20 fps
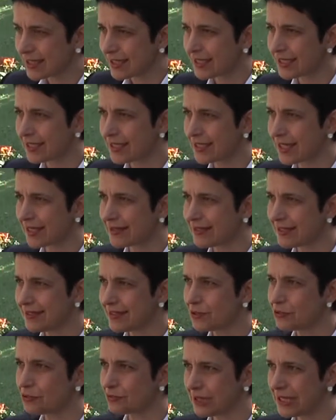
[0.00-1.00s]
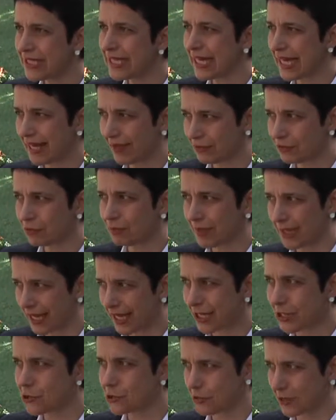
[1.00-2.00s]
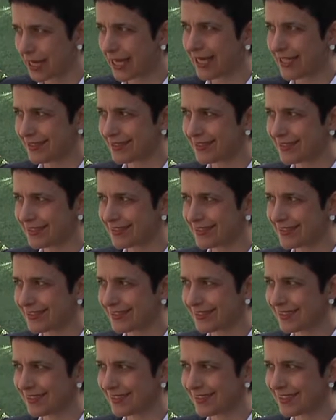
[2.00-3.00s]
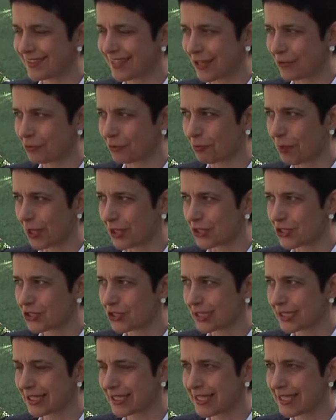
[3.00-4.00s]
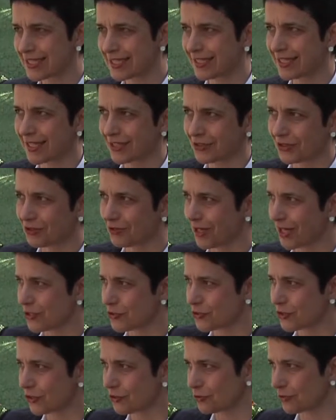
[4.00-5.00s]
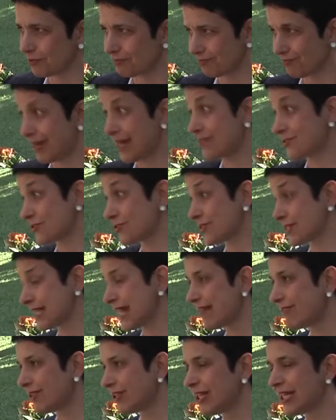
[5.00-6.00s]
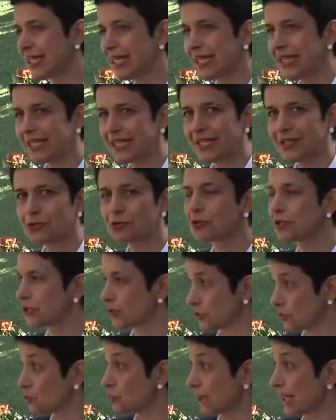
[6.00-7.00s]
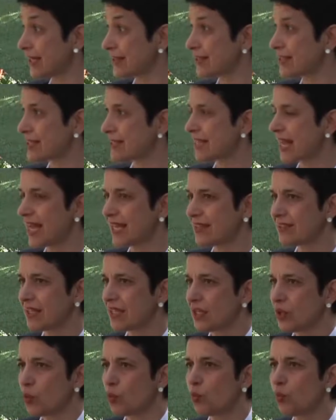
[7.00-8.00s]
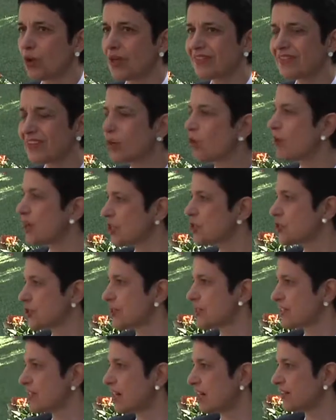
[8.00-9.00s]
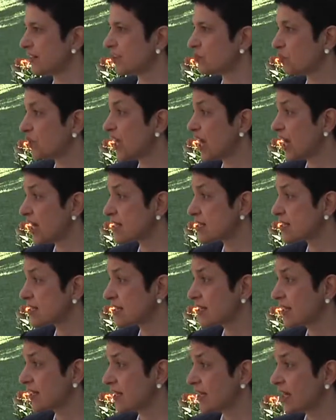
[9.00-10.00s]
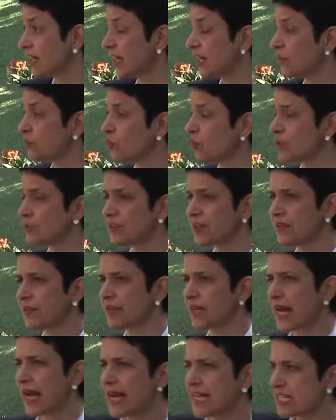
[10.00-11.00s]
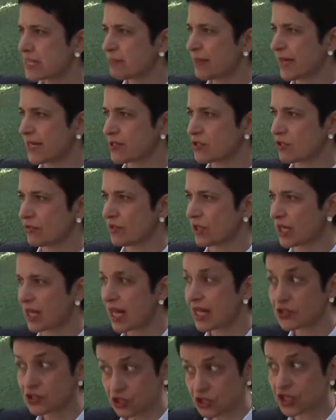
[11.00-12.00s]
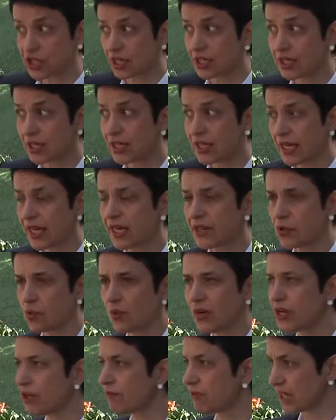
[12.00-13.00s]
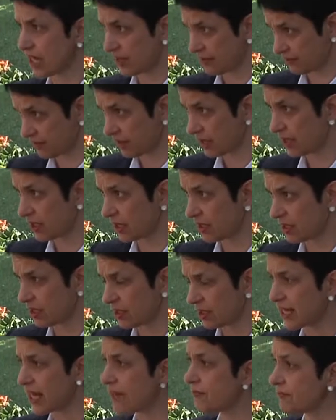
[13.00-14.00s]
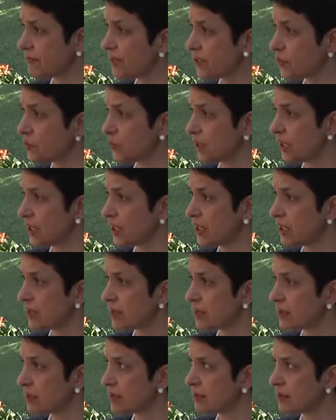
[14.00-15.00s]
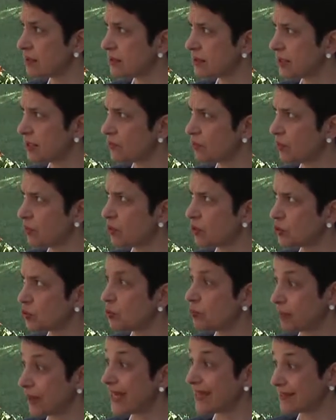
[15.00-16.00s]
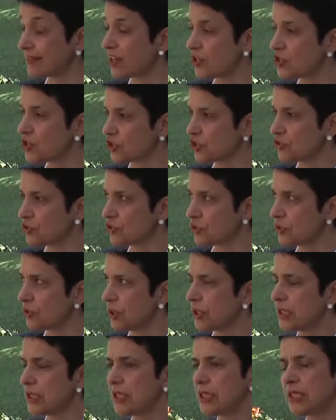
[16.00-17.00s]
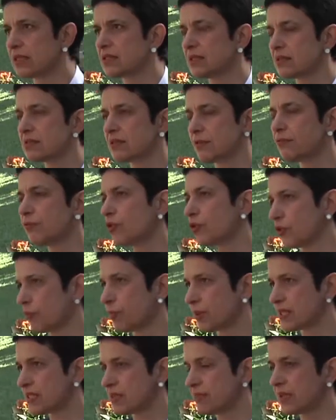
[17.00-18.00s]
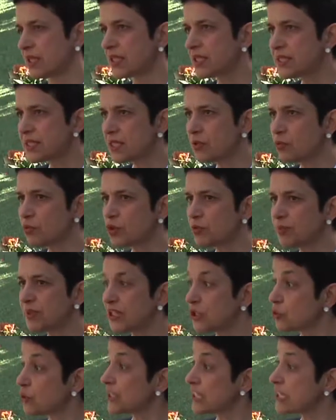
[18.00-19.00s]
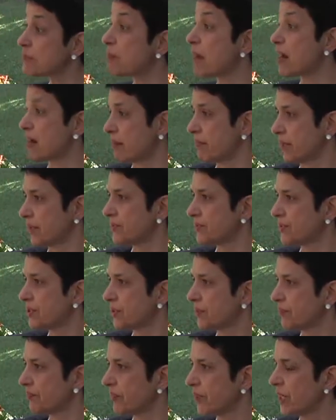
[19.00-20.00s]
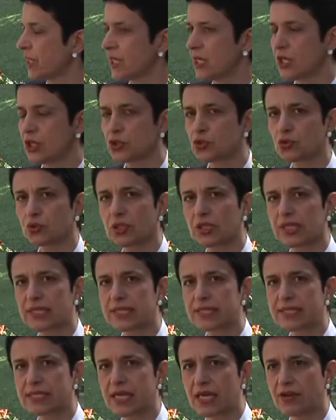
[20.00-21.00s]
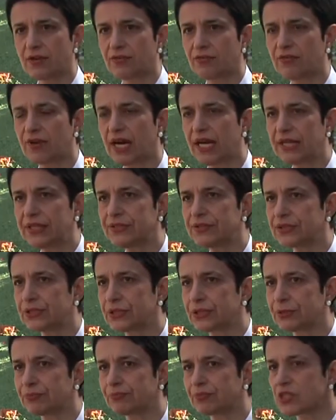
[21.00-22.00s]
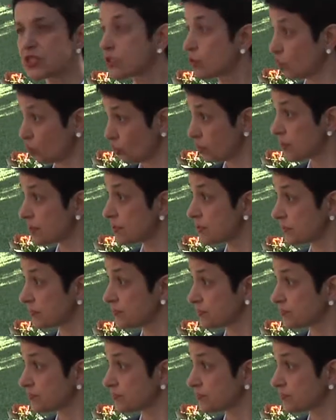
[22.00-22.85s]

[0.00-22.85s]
Uh, I think you really have to be educated uh, in anthropology, at least in undergraduate or master's level, in order to understand what the questions are that we ask and what are the aspects of the culture and the way of life, uh, life that we uh, that we want to pay attention to the fourth possibility would be to experiment, to let's say find um, schools